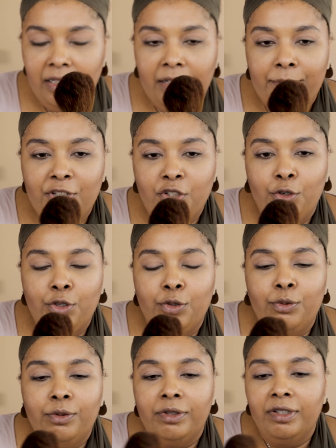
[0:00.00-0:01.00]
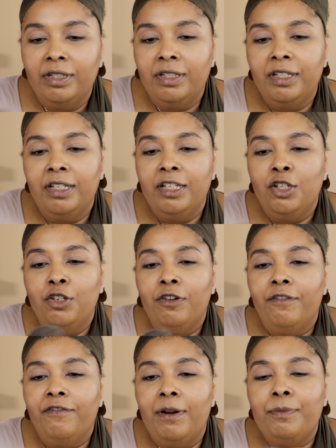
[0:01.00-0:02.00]
Let me show you
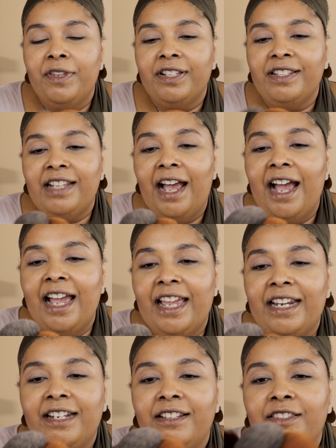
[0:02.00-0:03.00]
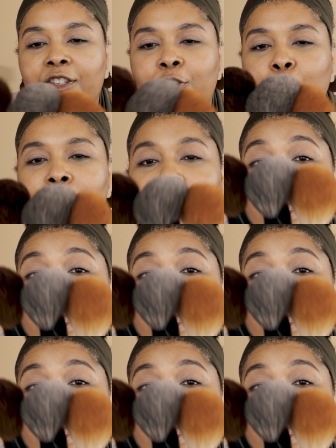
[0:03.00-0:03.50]
from the side, the three